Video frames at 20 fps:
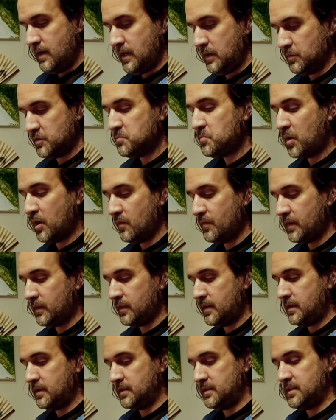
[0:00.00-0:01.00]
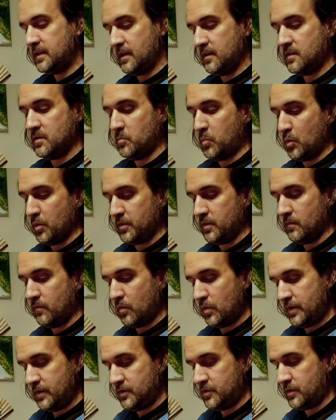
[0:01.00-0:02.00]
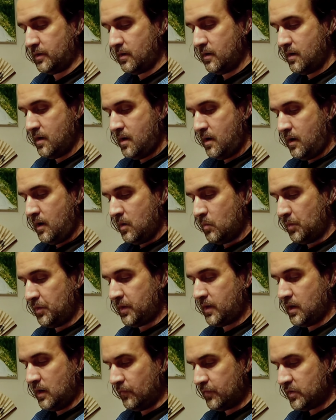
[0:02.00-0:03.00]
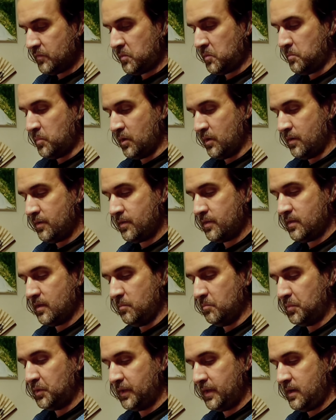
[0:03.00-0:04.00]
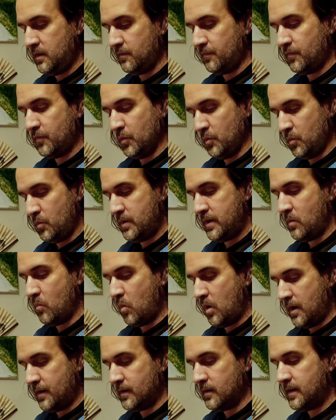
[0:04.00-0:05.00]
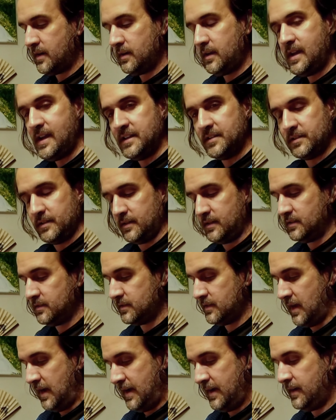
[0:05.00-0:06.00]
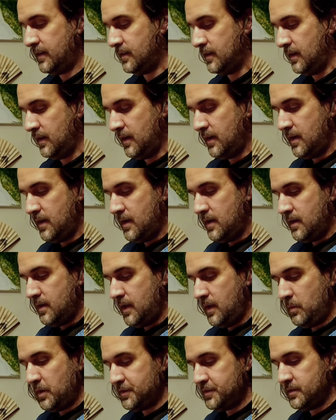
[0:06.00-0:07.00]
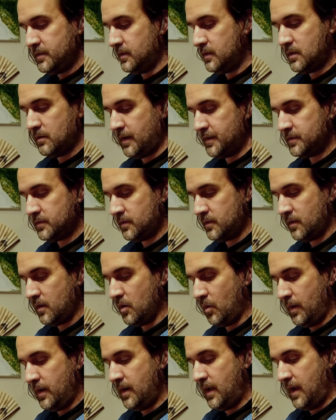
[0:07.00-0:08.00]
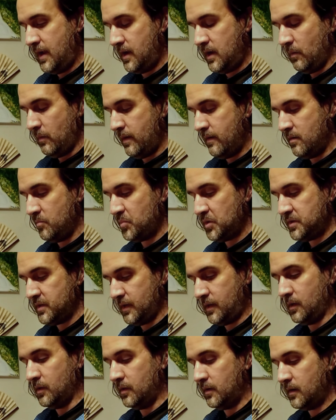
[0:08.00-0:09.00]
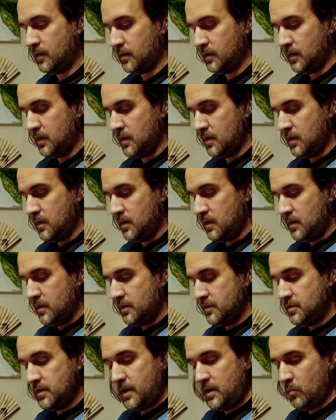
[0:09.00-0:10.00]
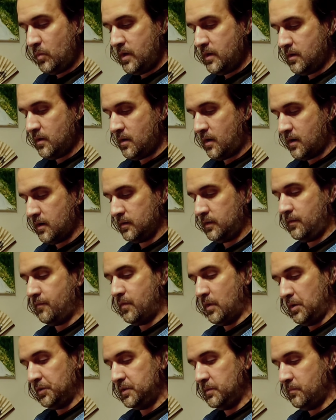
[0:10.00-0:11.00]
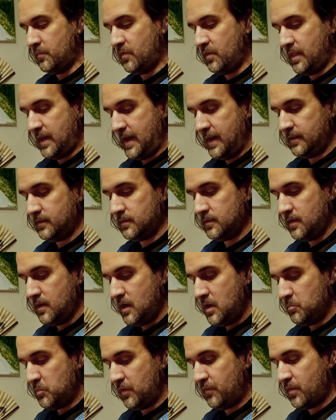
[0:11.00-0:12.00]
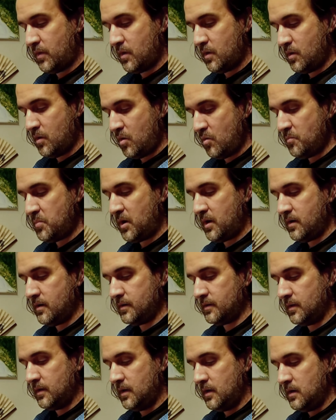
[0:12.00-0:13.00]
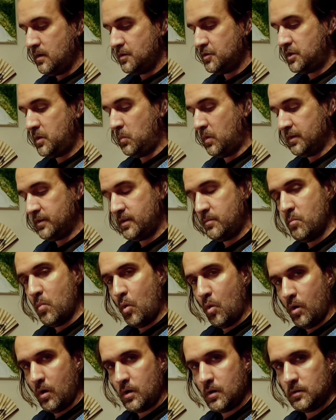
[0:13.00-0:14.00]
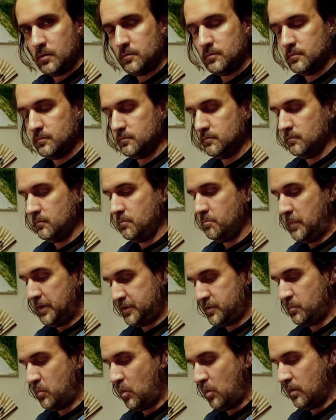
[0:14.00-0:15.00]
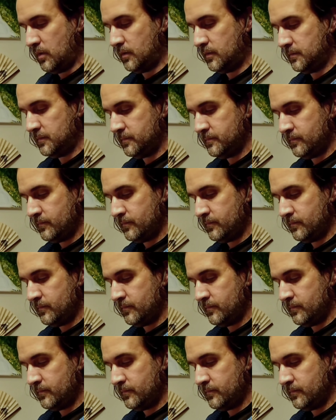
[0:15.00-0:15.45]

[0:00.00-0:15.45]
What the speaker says: and he was perfectly content aboard the Voyager, with a comfortable berth and plenty of food and water and Kes at his side. He wasn't interested in going anywhere in particular. Janeway could hardly fault him for that, but for her own part, she wanted more, much more.